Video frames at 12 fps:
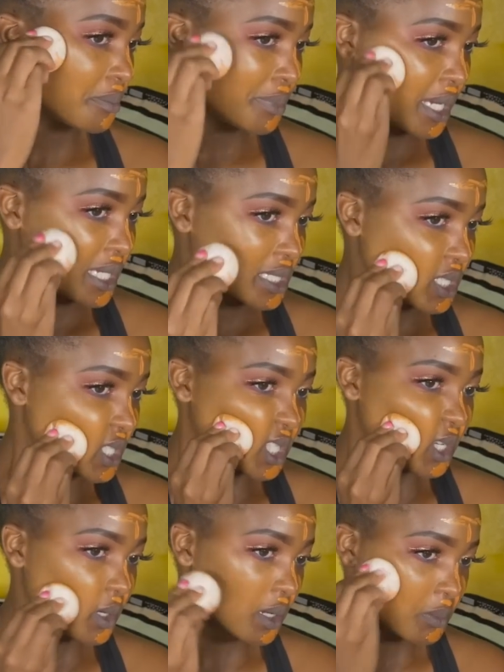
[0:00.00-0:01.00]
but
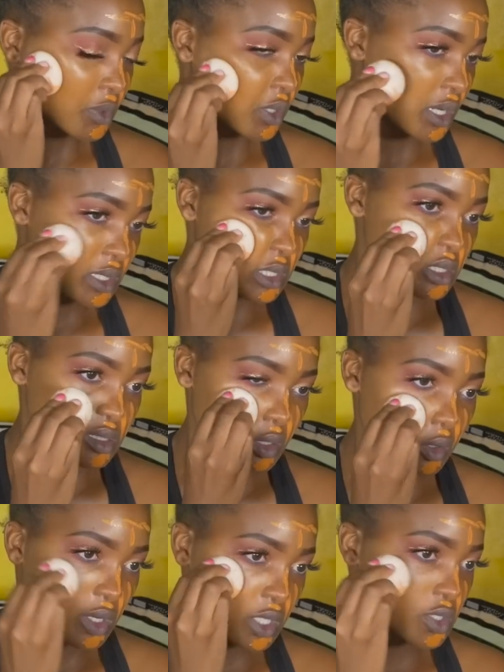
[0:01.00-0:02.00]
I'm just
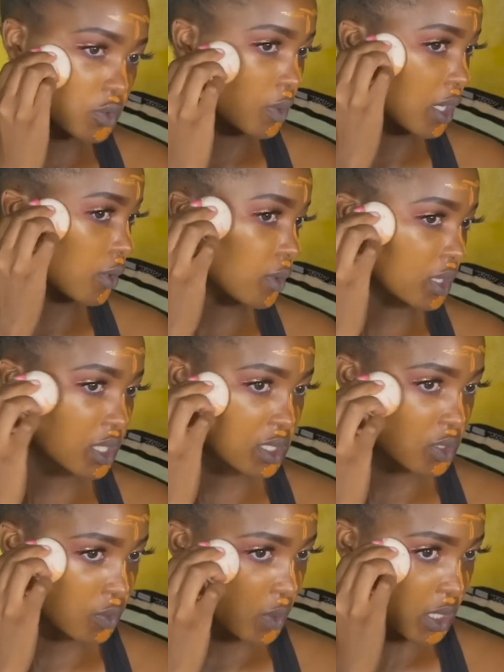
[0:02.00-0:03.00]
going to work with
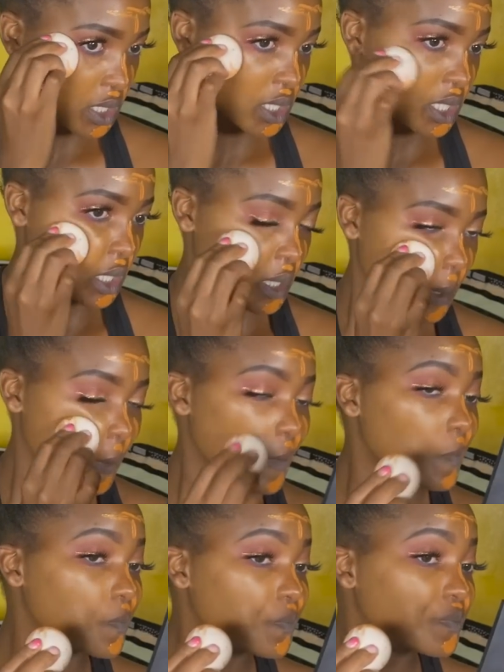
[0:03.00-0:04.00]
this one.
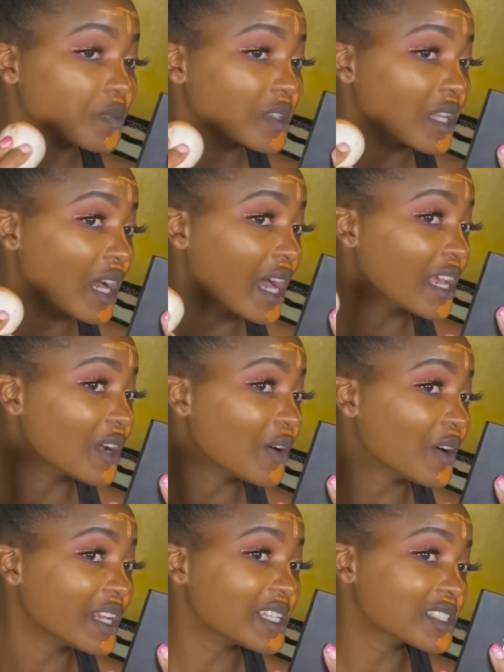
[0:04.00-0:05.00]
I
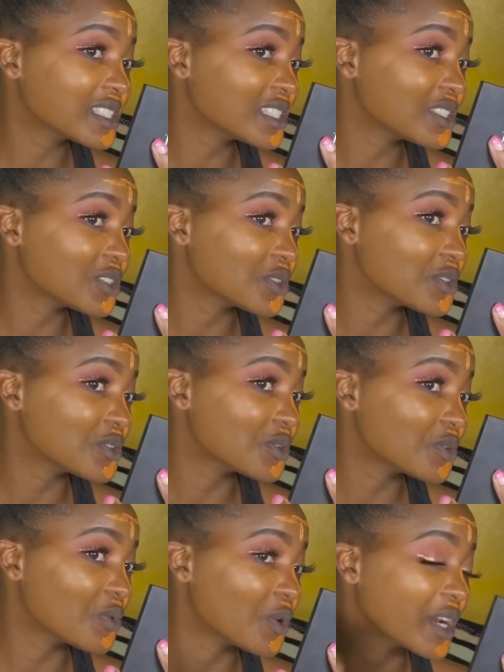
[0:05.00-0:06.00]
honestly don't know
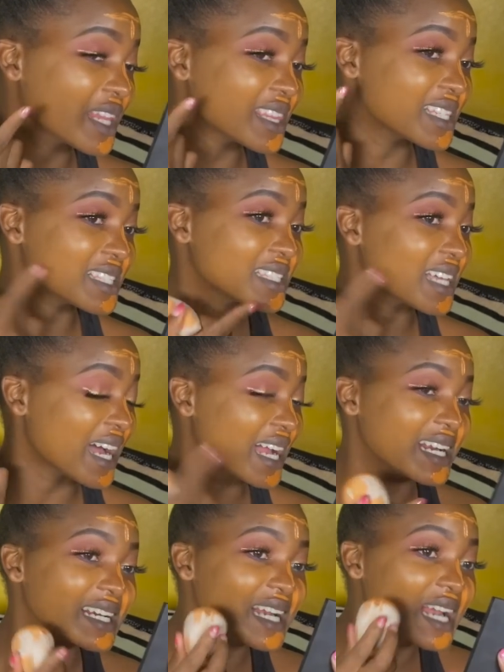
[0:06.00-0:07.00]
what these are.